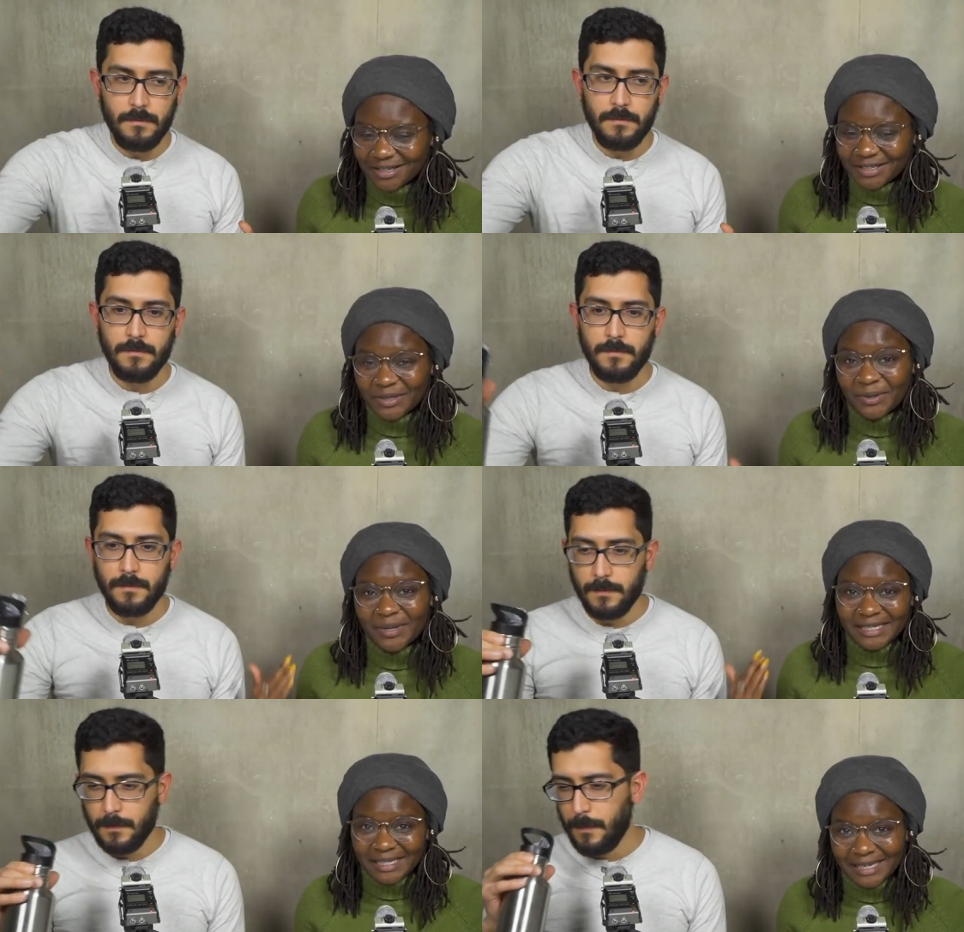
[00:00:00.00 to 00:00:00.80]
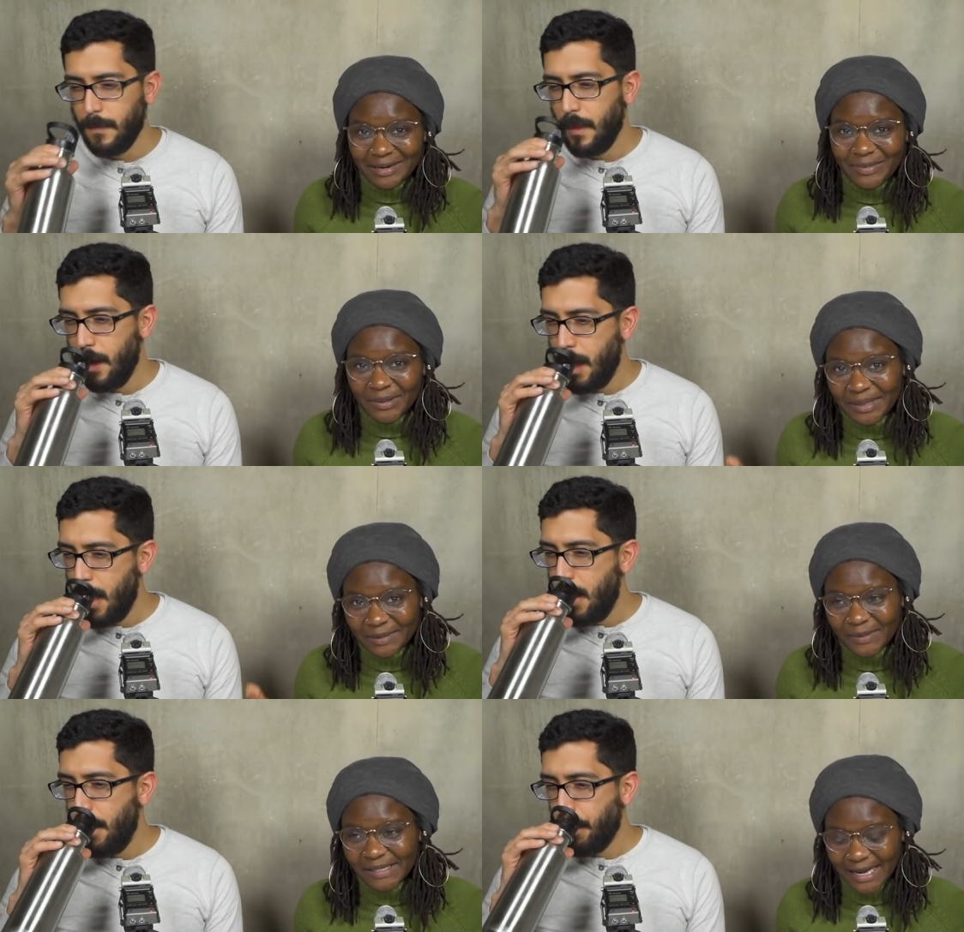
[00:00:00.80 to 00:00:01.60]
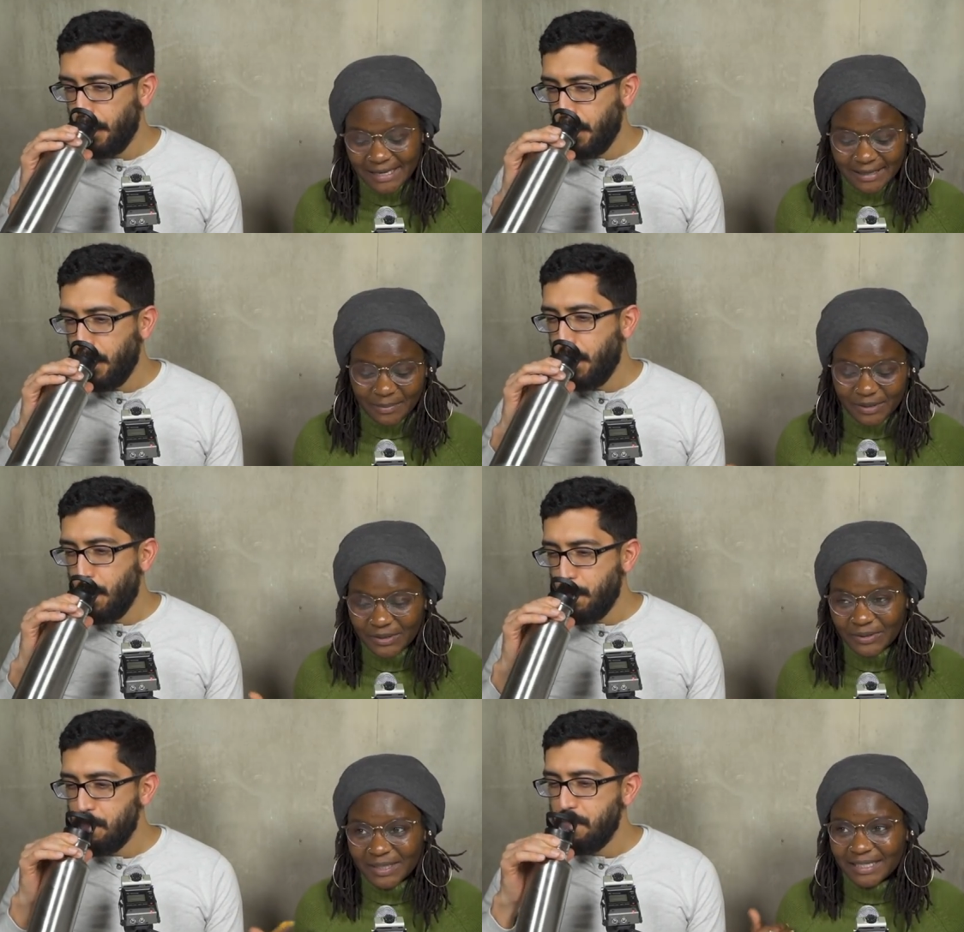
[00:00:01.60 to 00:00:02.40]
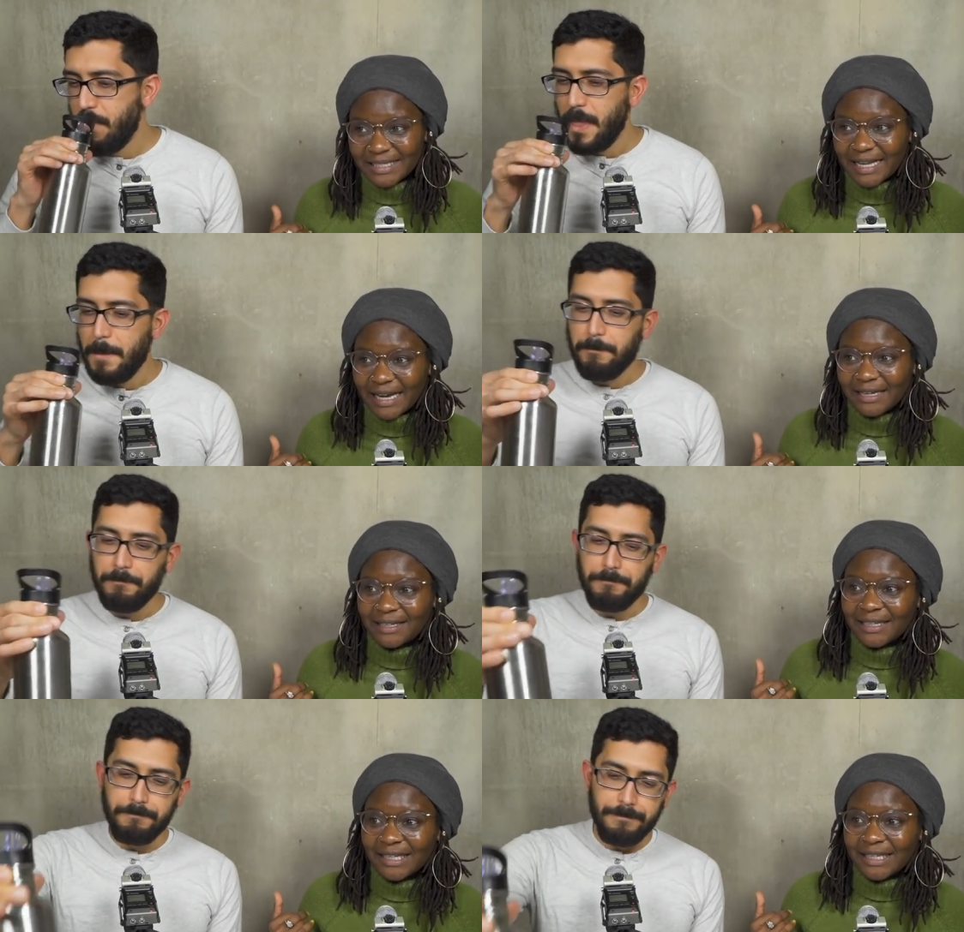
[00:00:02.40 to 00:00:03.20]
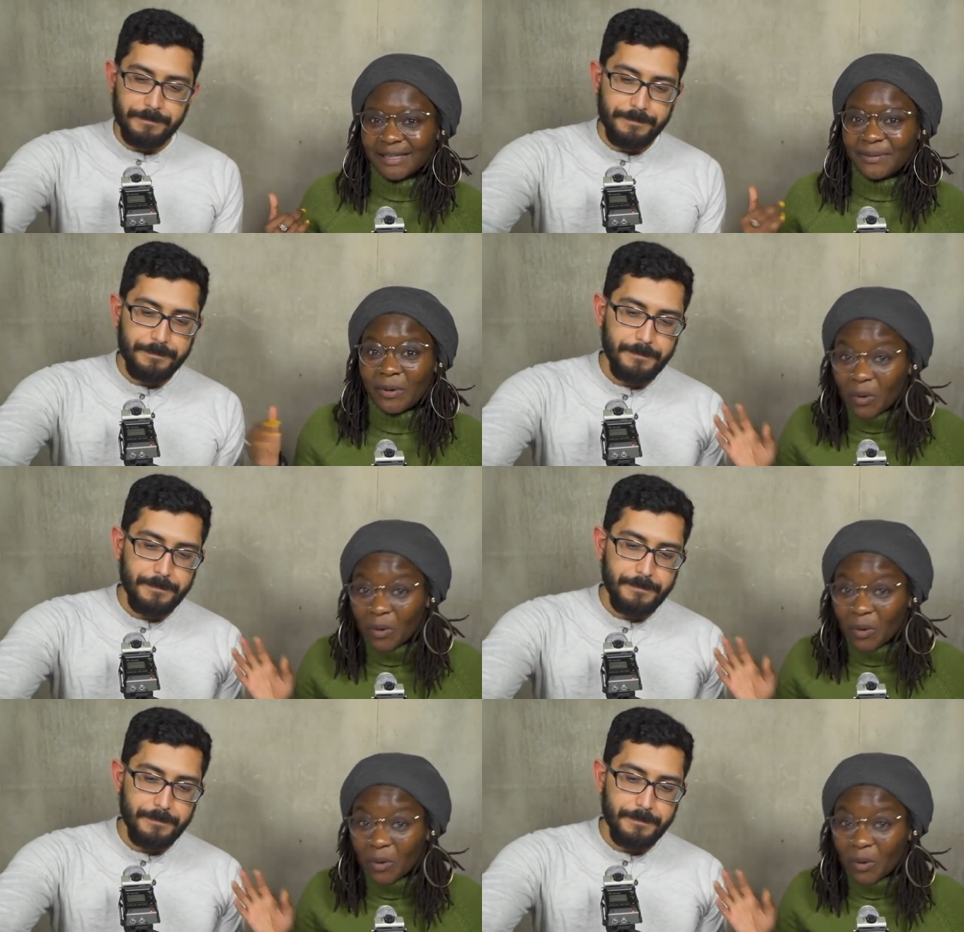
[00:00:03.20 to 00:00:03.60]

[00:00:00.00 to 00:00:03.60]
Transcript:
Speaker 1: So that's the thing about these Beastcast episodes is that the